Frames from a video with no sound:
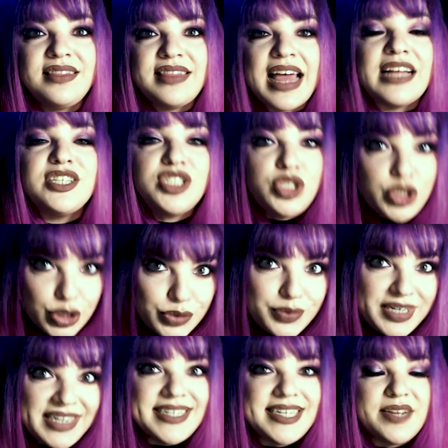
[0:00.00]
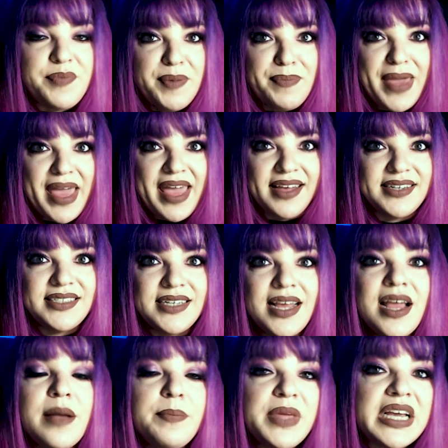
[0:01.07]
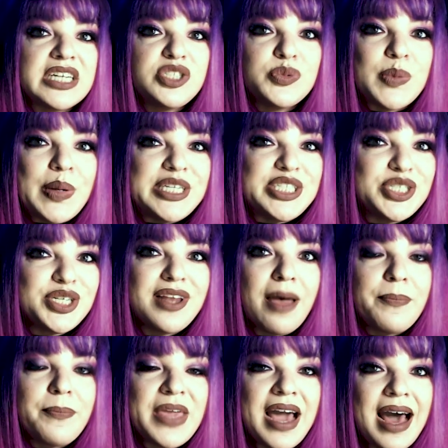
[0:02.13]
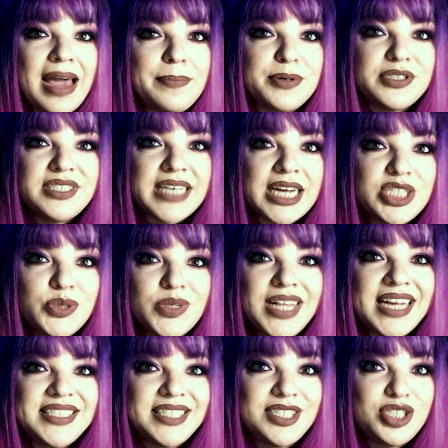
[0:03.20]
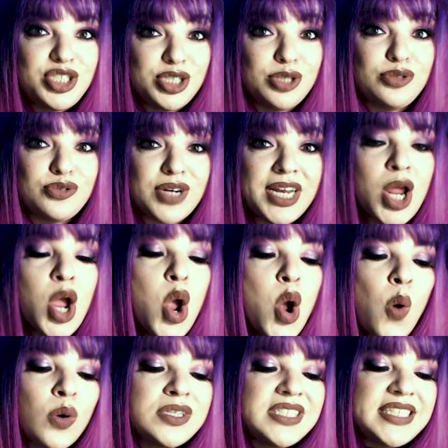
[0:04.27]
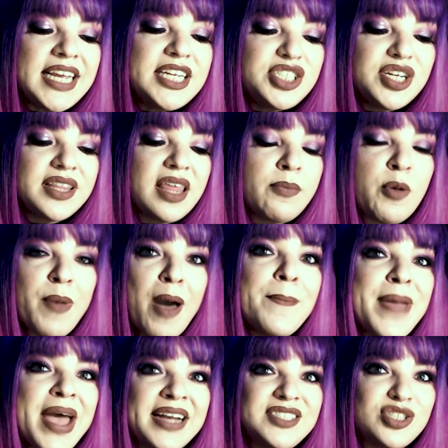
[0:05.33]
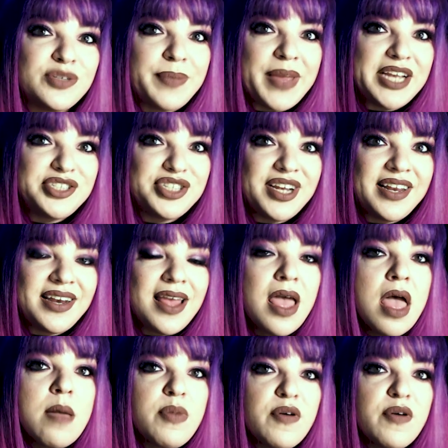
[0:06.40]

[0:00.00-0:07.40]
that do need to be banned because we should not be hypersexualizing children or teaching them about masturbation